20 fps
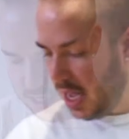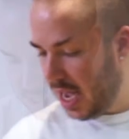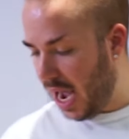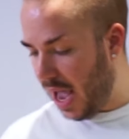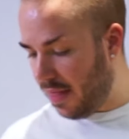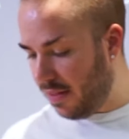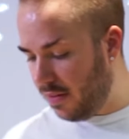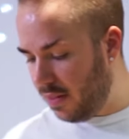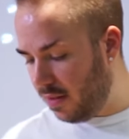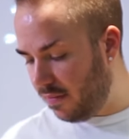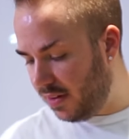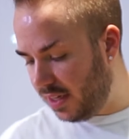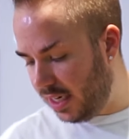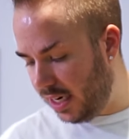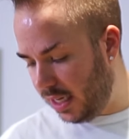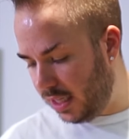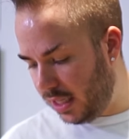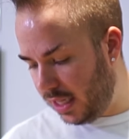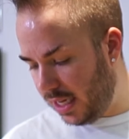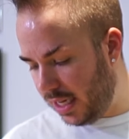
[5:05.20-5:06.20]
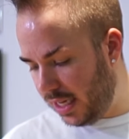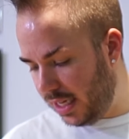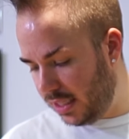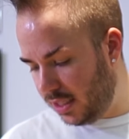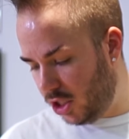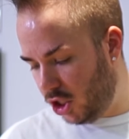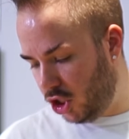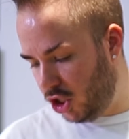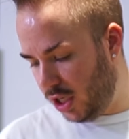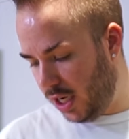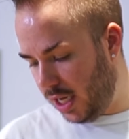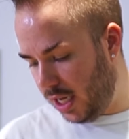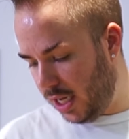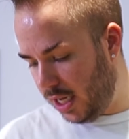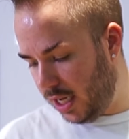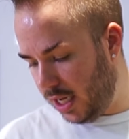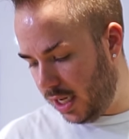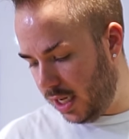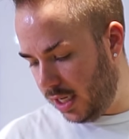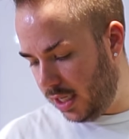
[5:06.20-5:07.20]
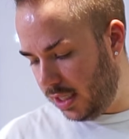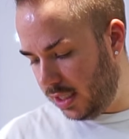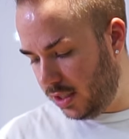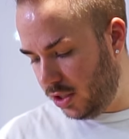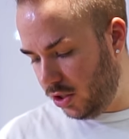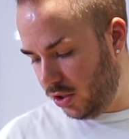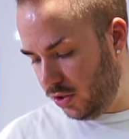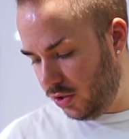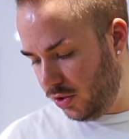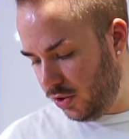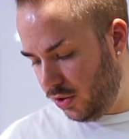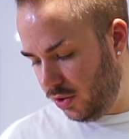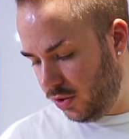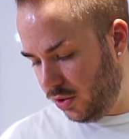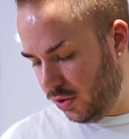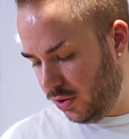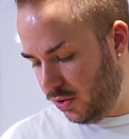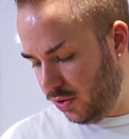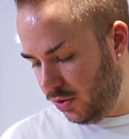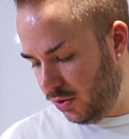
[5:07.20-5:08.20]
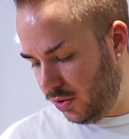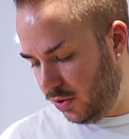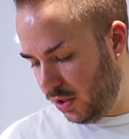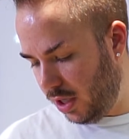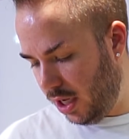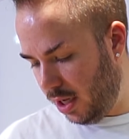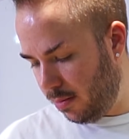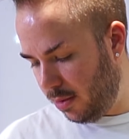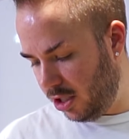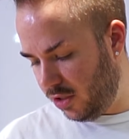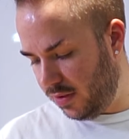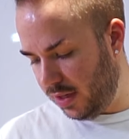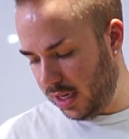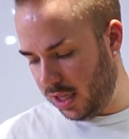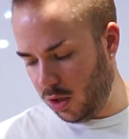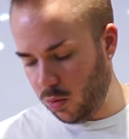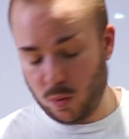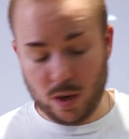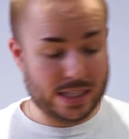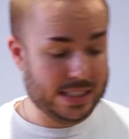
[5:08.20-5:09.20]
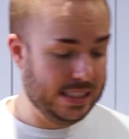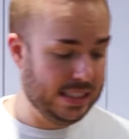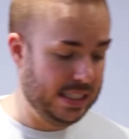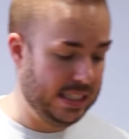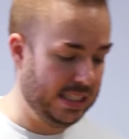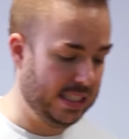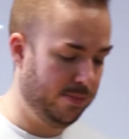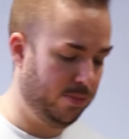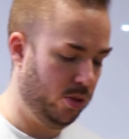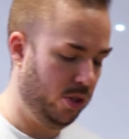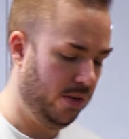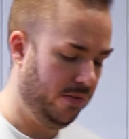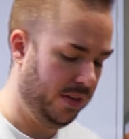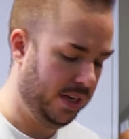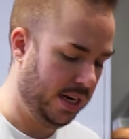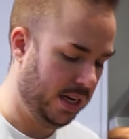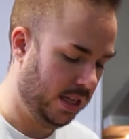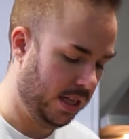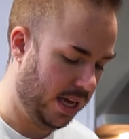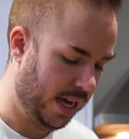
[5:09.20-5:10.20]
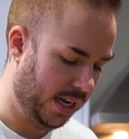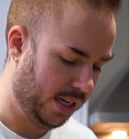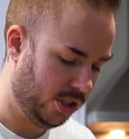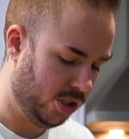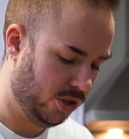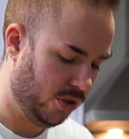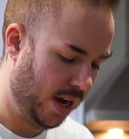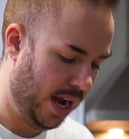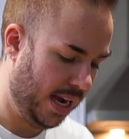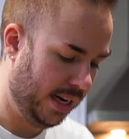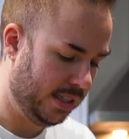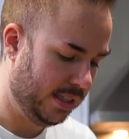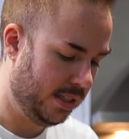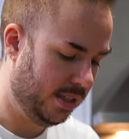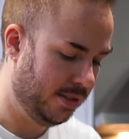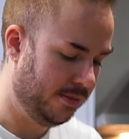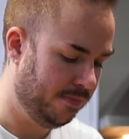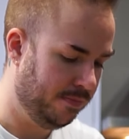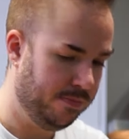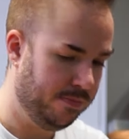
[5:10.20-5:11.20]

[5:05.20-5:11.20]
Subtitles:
And then the vanilla is just, how much vanilla? 1 teaspoon of vanilla extract.